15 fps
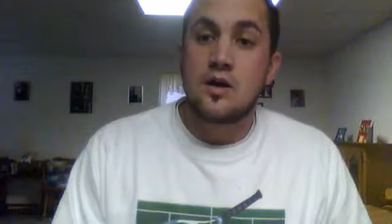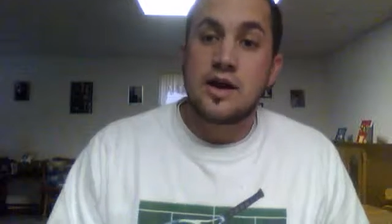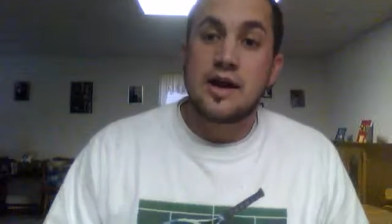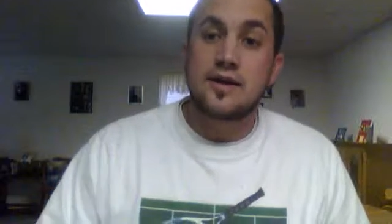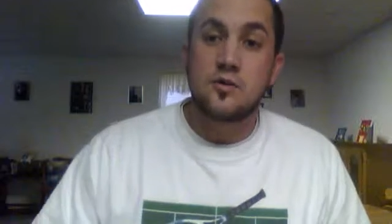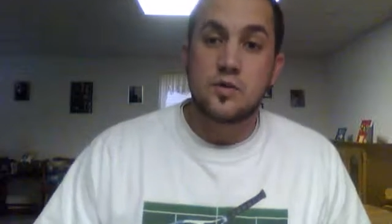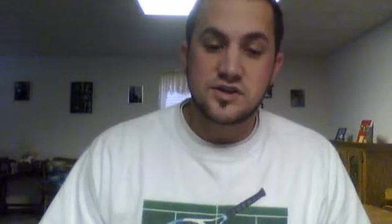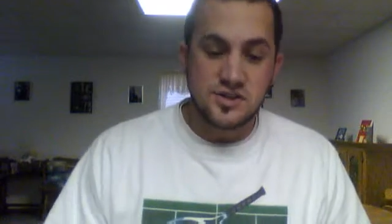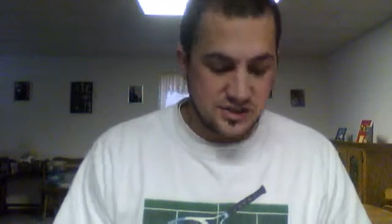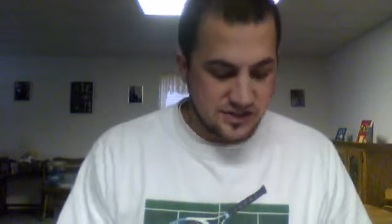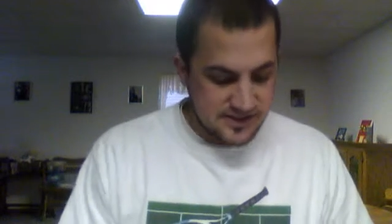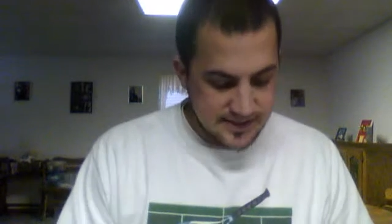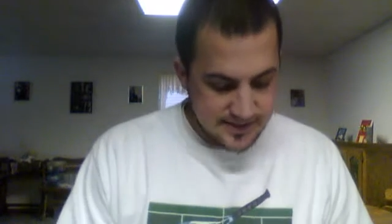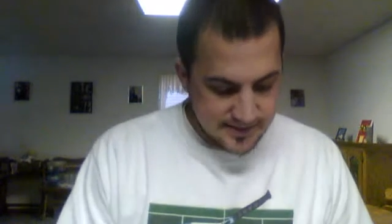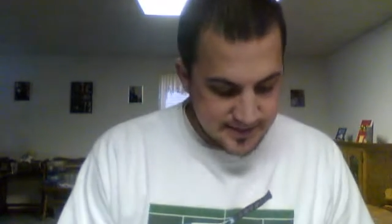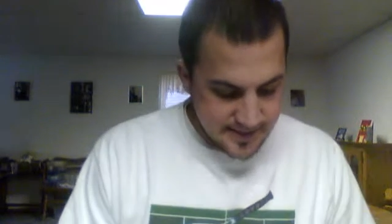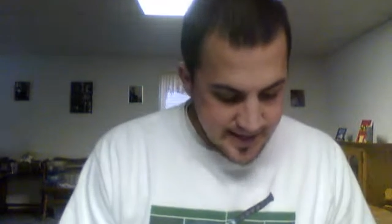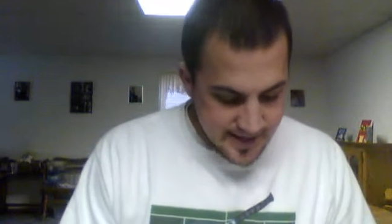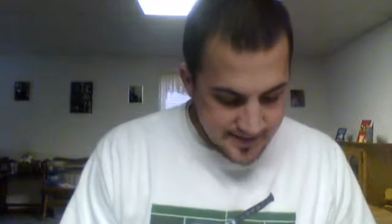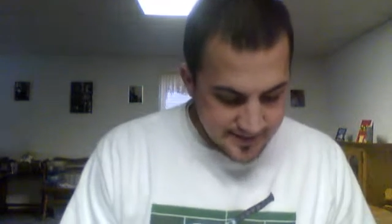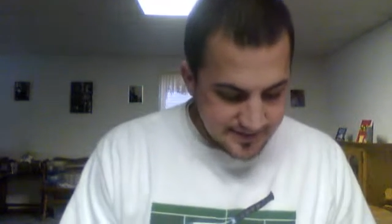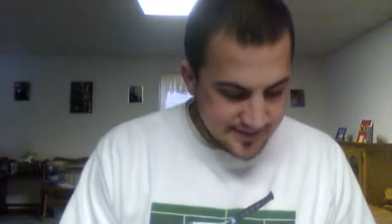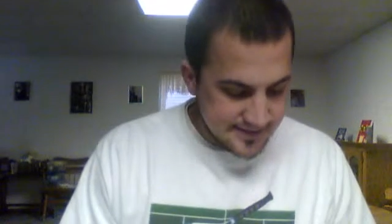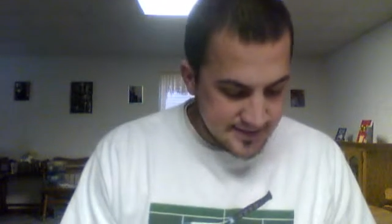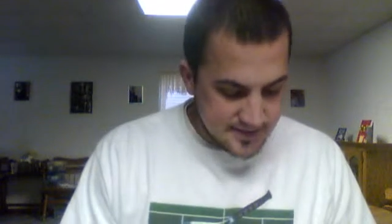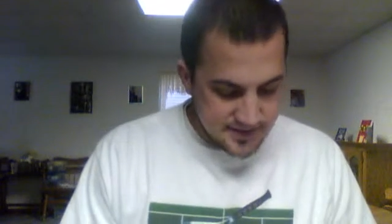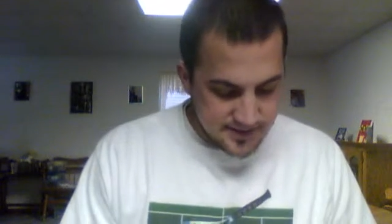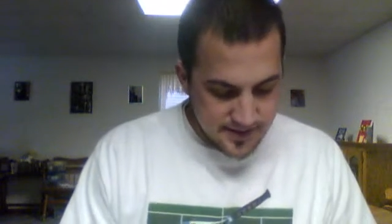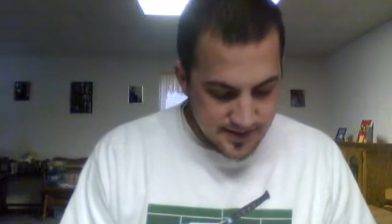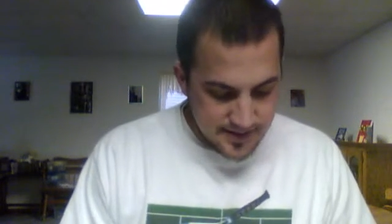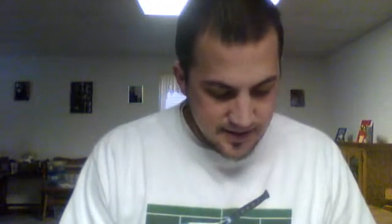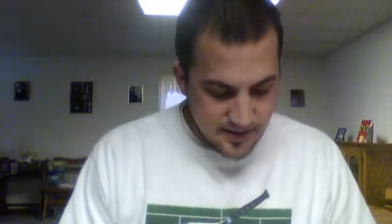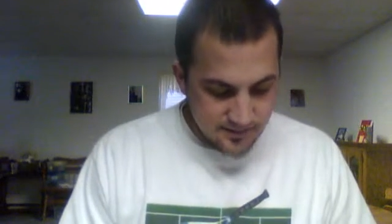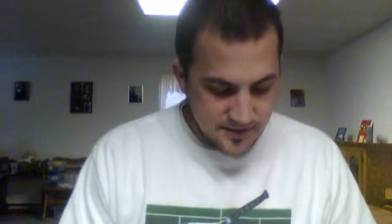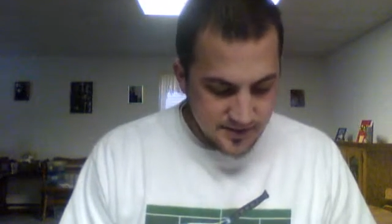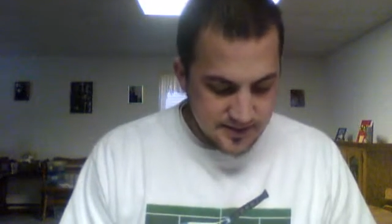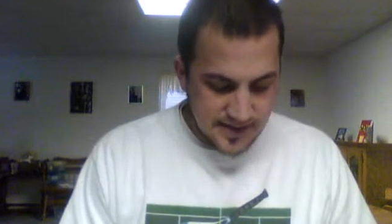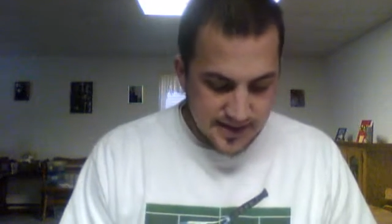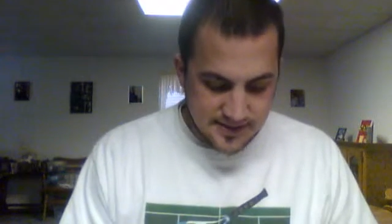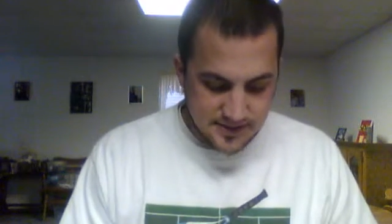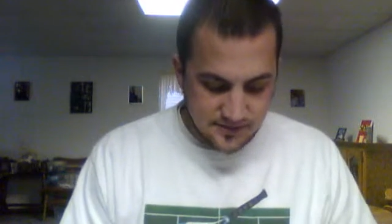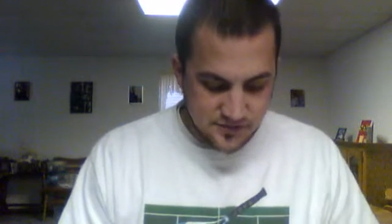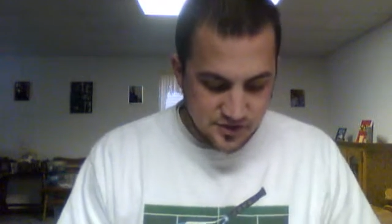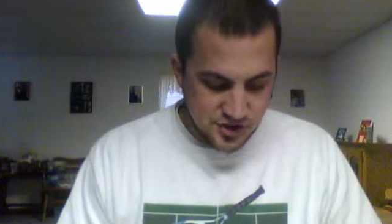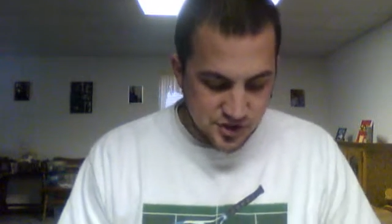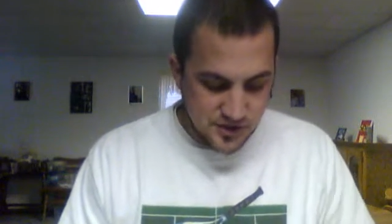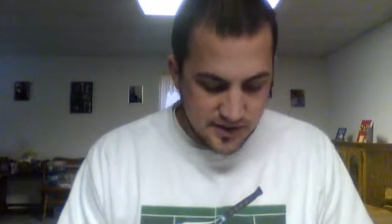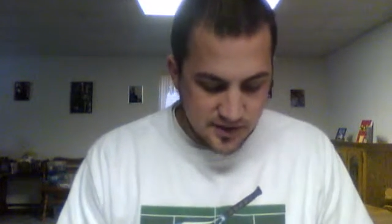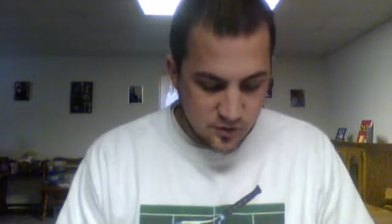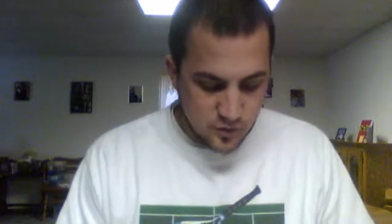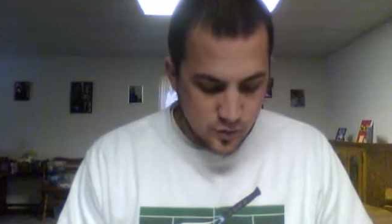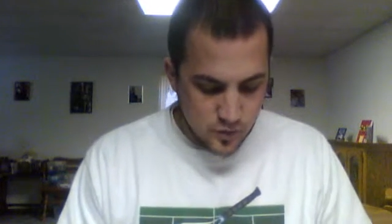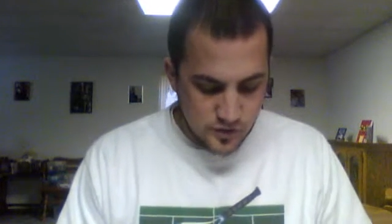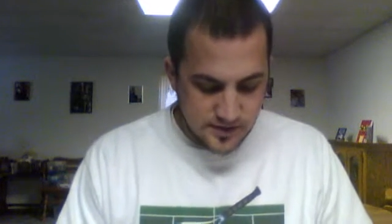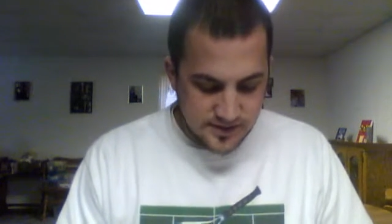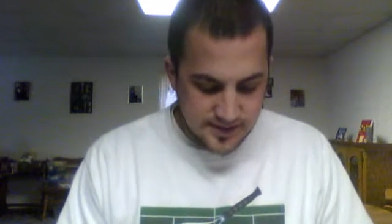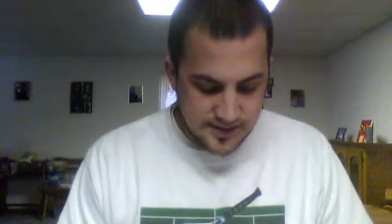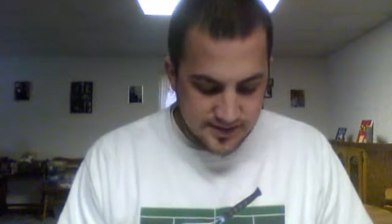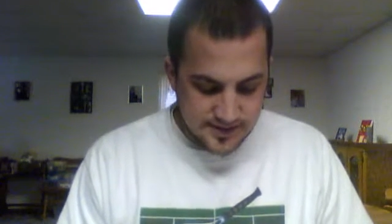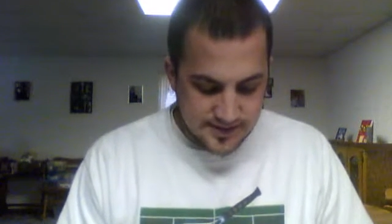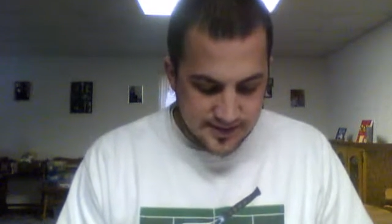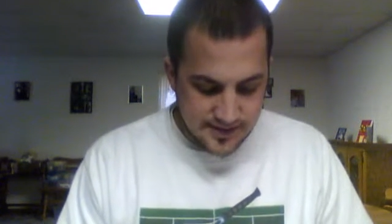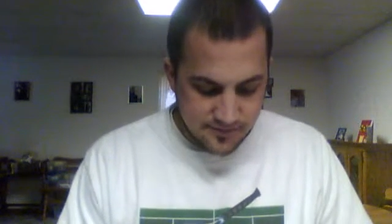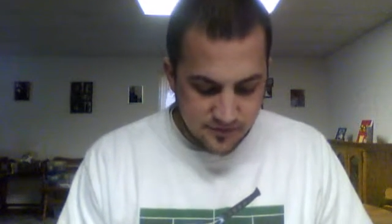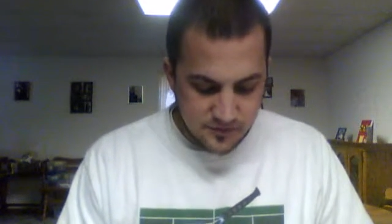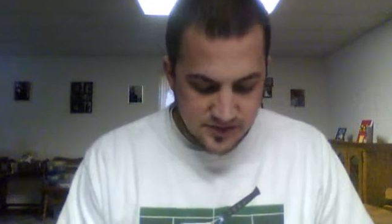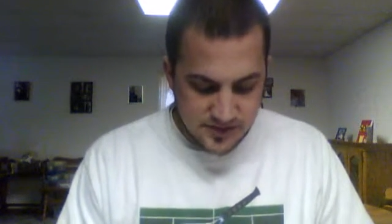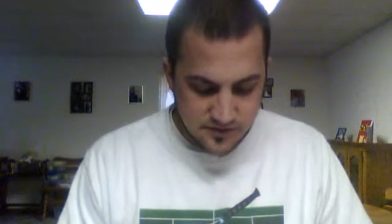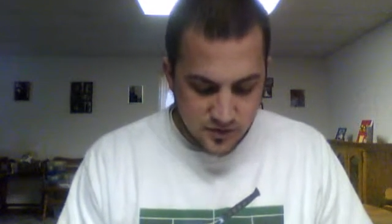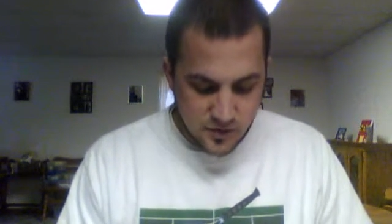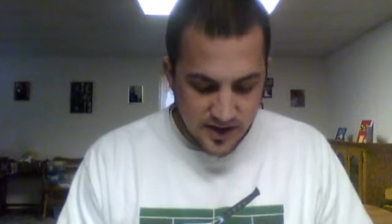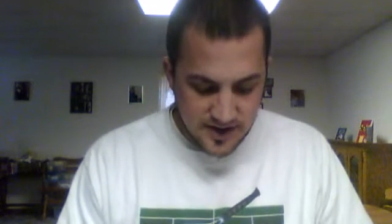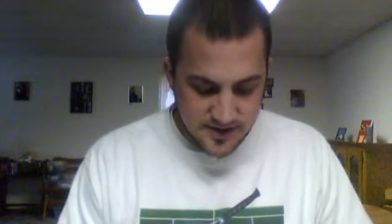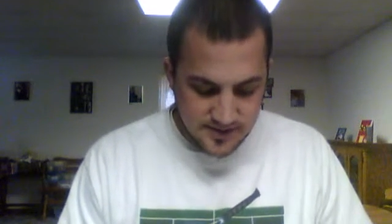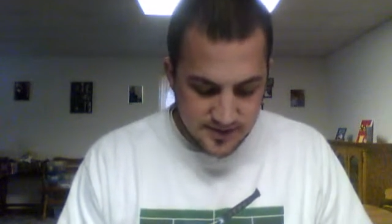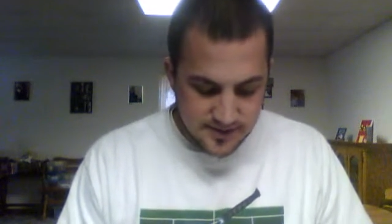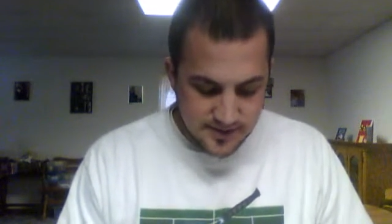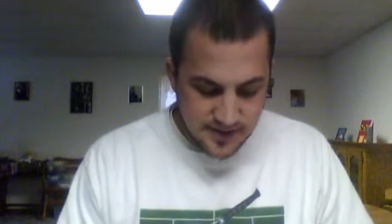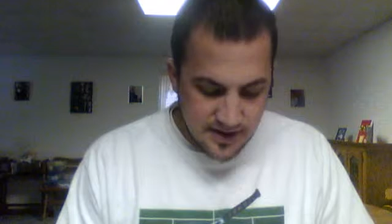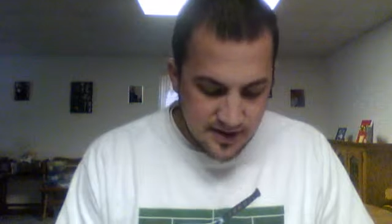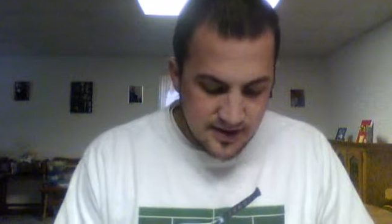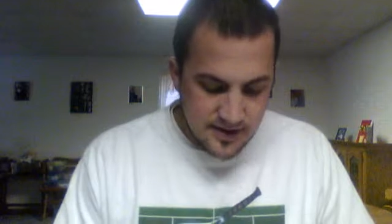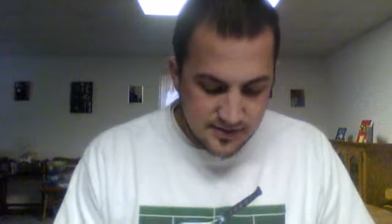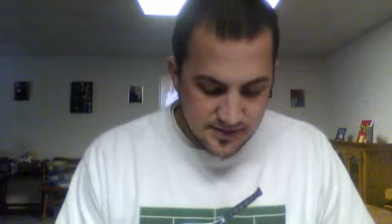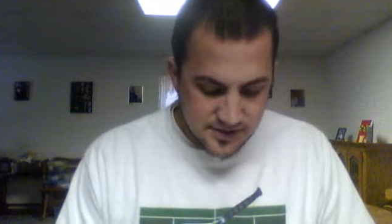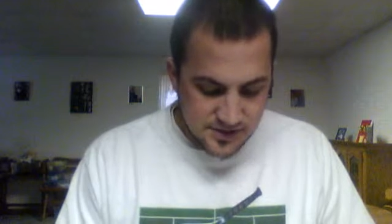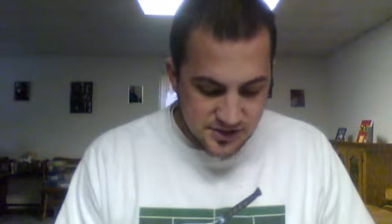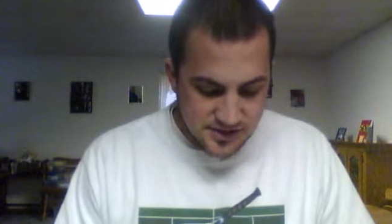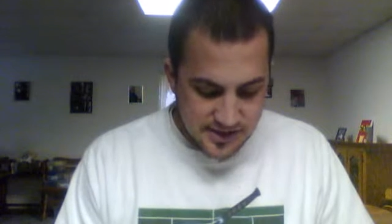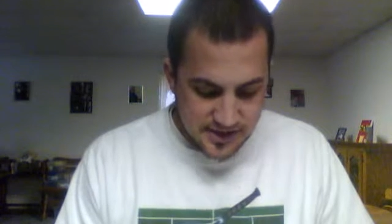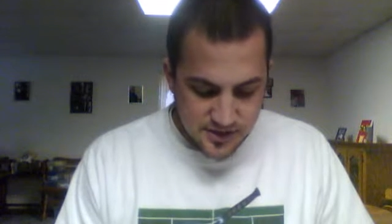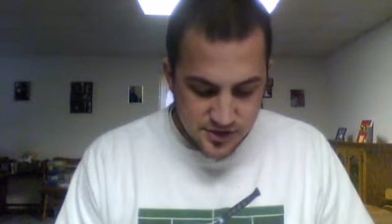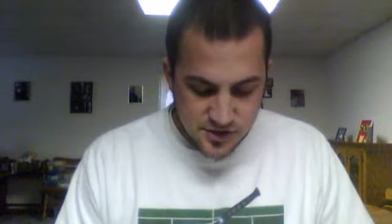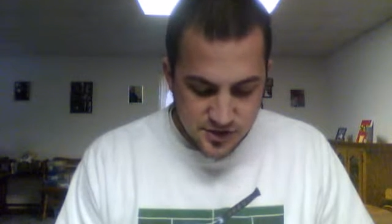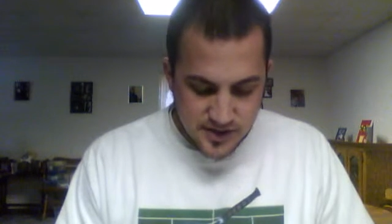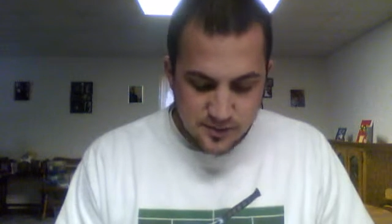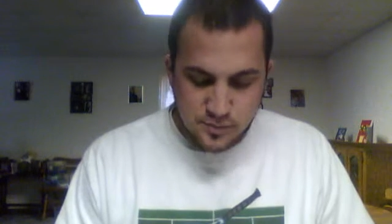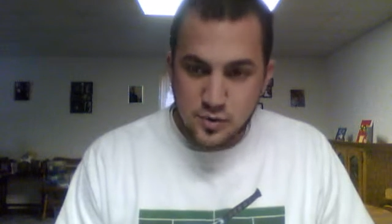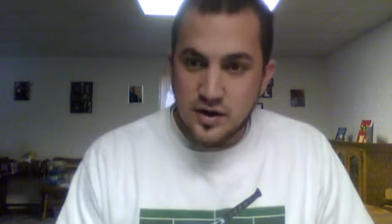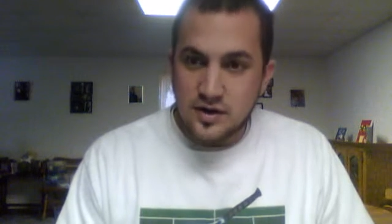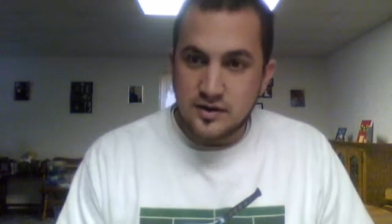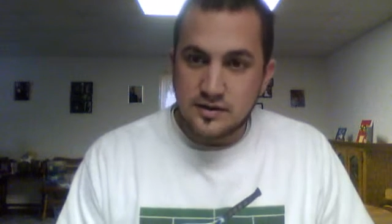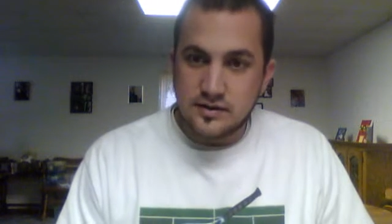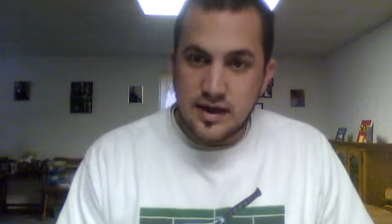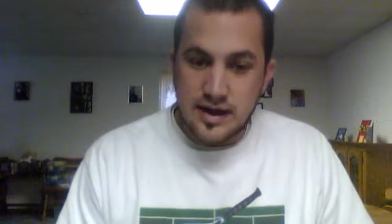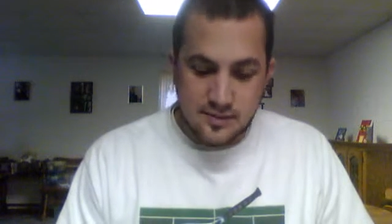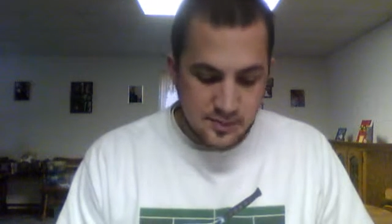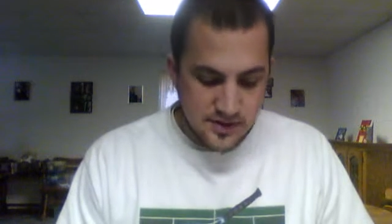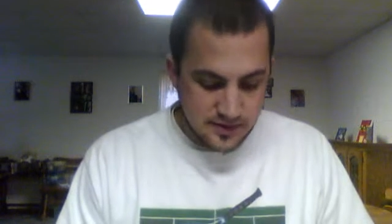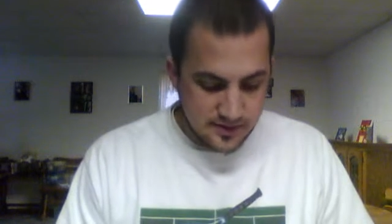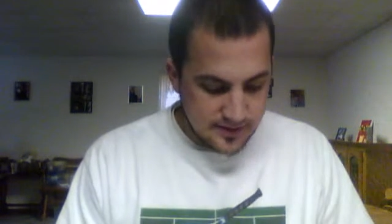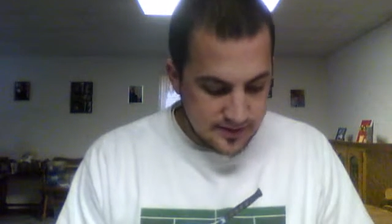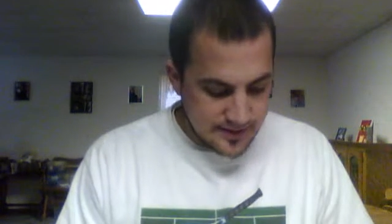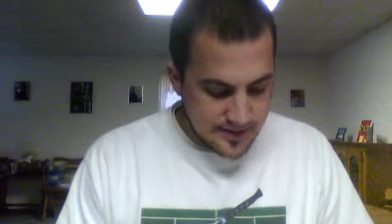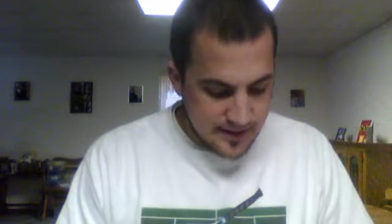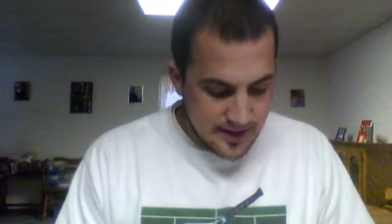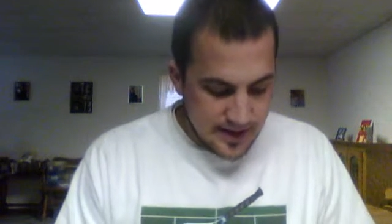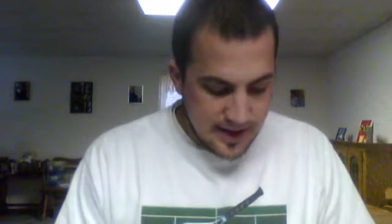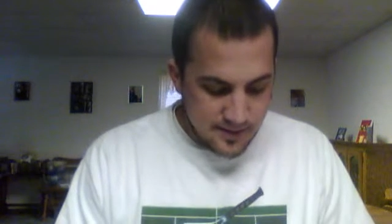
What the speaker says: Okay, question 68 says a study of the size of jury awards in civil cases such as injury, product liability,